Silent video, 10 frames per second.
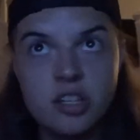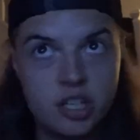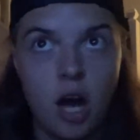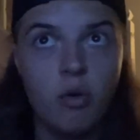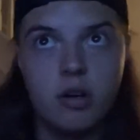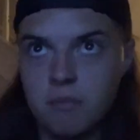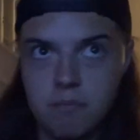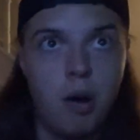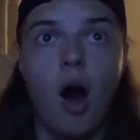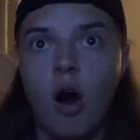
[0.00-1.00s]
current
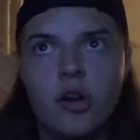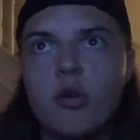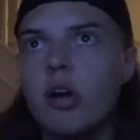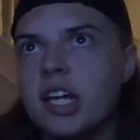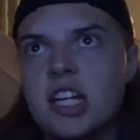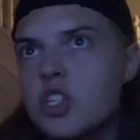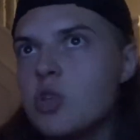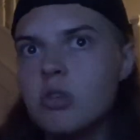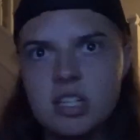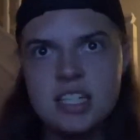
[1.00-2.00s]
partner, I guess
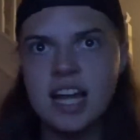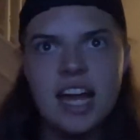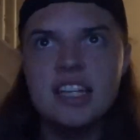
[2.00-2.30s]
you can say,